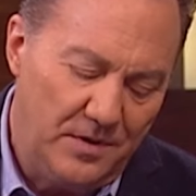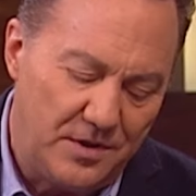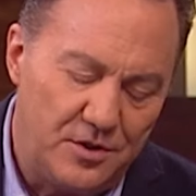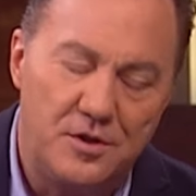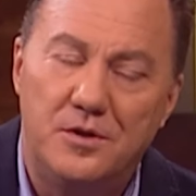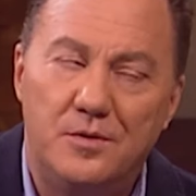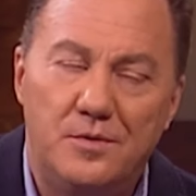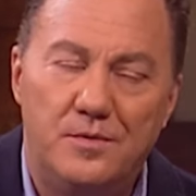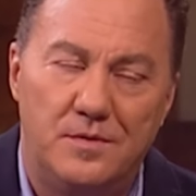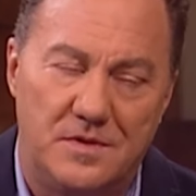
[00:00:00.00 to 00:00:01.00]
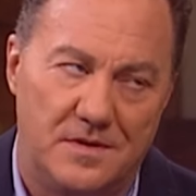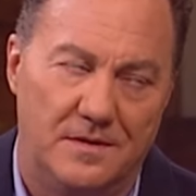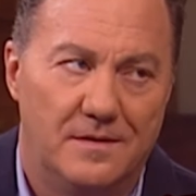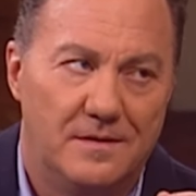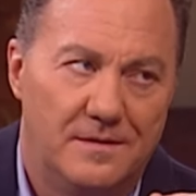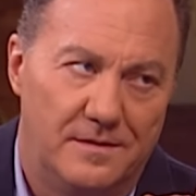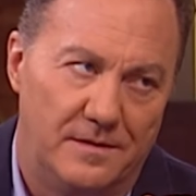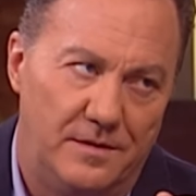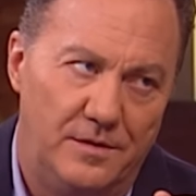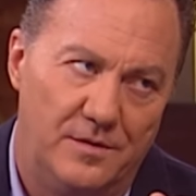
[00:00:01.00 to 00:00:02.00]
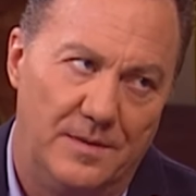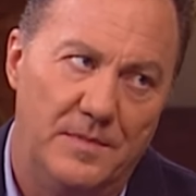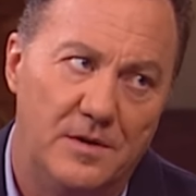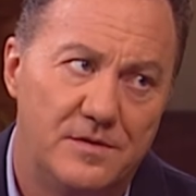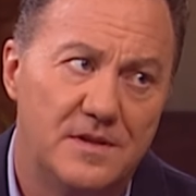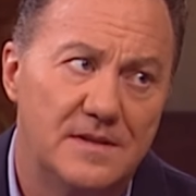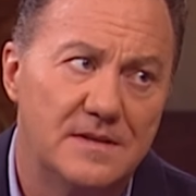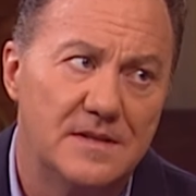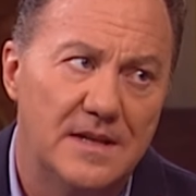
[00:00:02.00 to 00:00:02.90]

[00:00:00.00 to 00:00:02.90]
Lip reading: with choose your emotions.